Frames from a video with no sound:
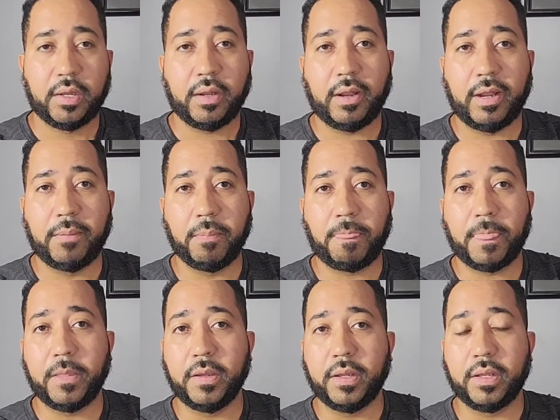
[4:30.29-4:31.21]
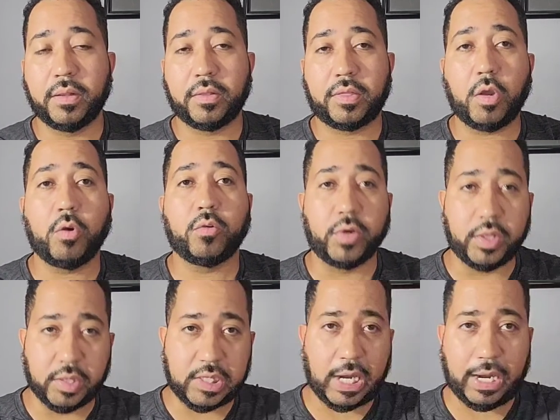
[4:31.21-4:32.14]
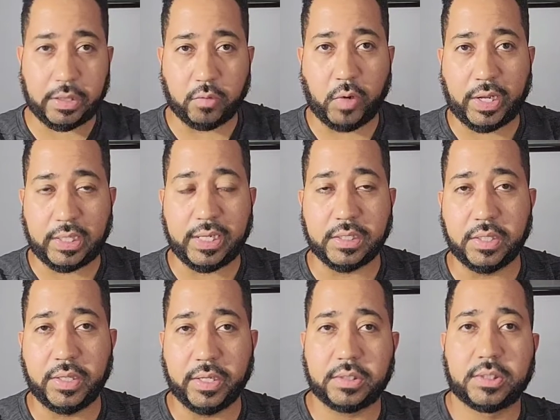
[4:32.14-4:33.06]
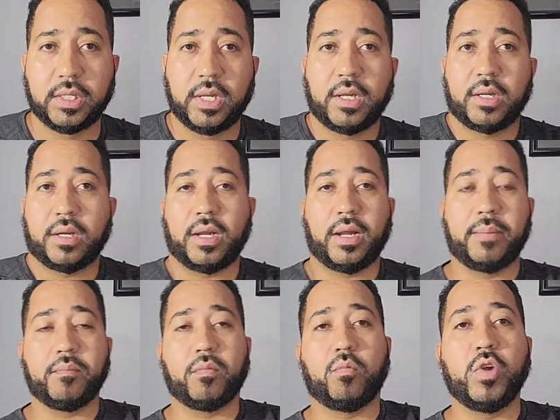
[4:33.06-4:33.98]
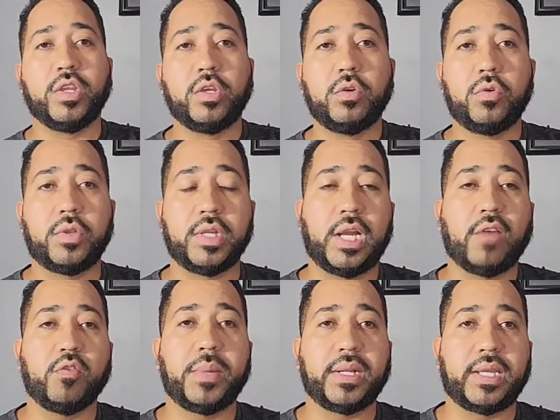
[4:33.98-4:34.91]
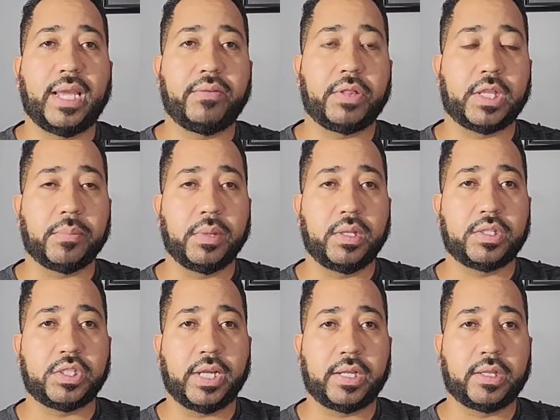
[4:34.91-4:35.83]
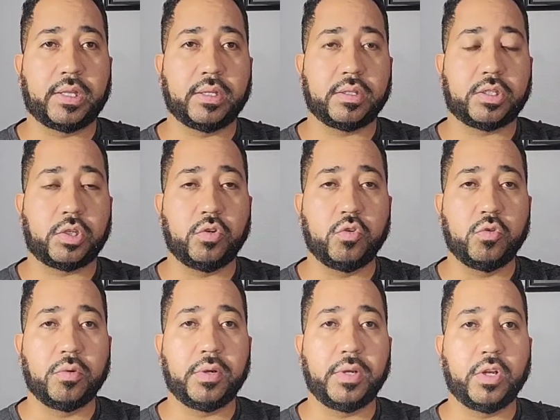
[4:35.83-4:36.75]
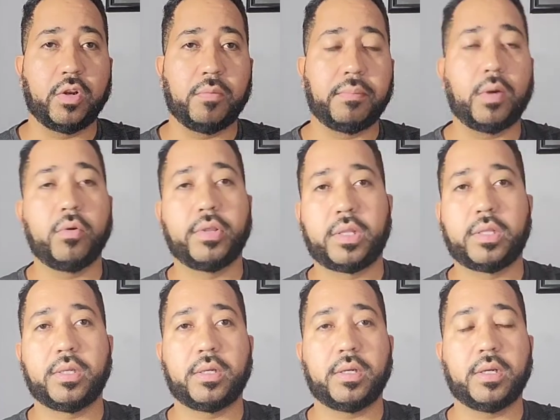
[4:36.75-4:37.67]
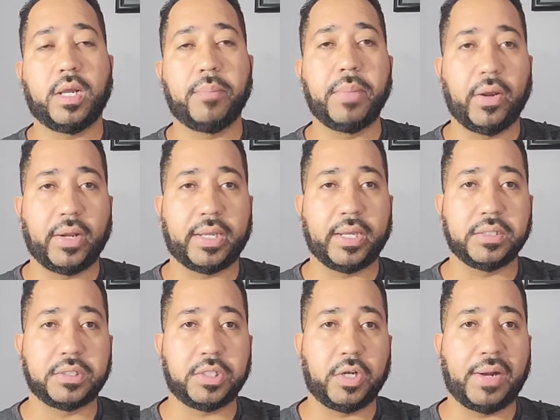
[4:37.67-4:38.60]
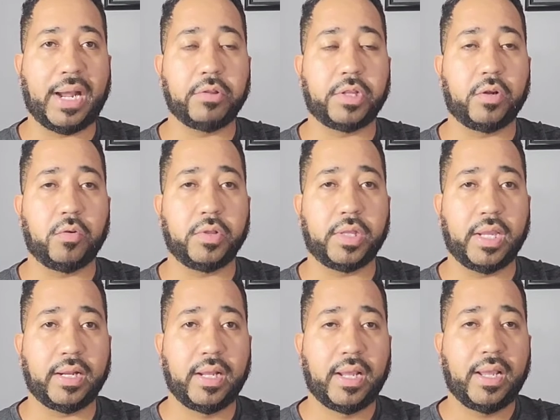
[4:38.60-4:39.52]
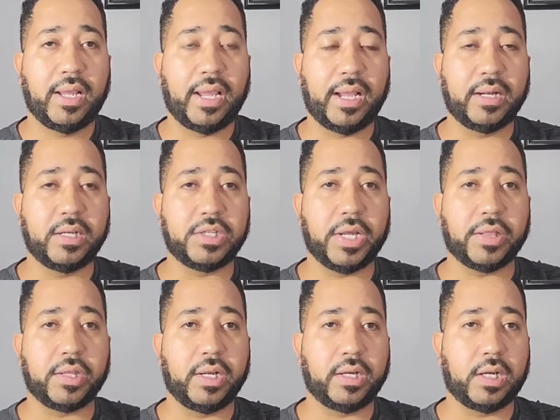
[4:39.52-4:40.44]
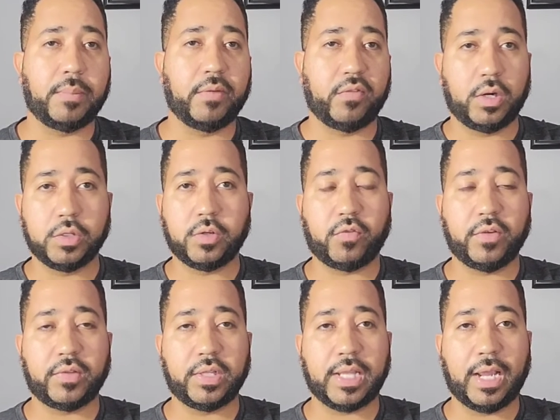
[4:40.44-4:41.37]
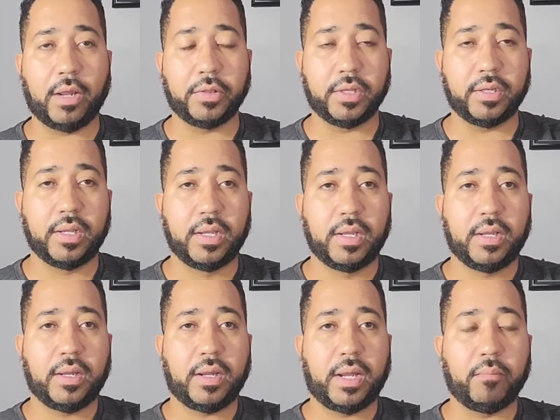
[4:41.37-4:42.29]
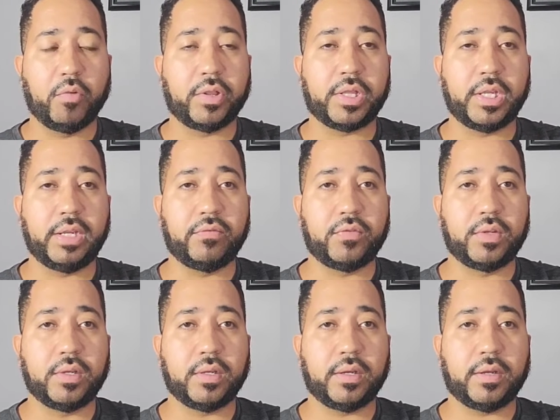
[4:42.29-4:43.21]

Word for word: Um, the third reason ties directly into this. Um, when you the government gave stimulus checks to you know most Americans, you know households that had an adjusted income of 150,000, um, received